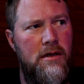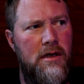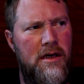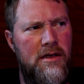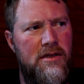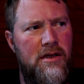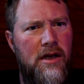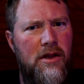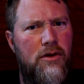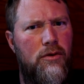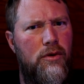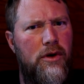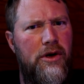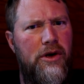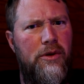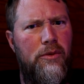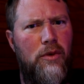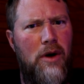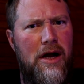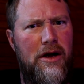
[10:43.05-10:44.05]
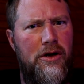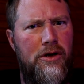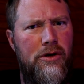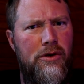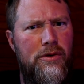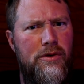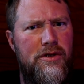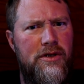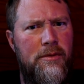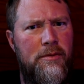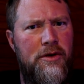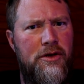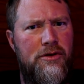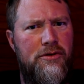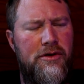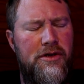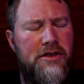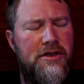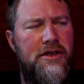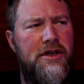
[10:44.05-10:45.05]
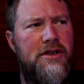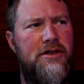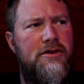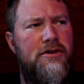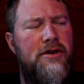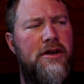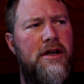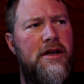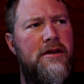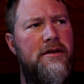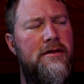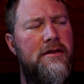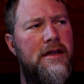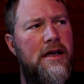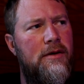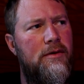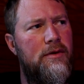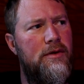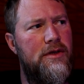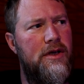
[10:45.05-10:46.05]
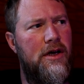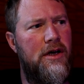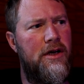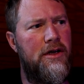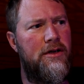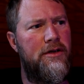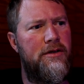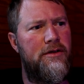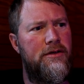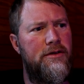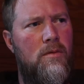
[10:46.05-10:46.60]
I saw 3 raccoons up in trees yesterday. That was odd.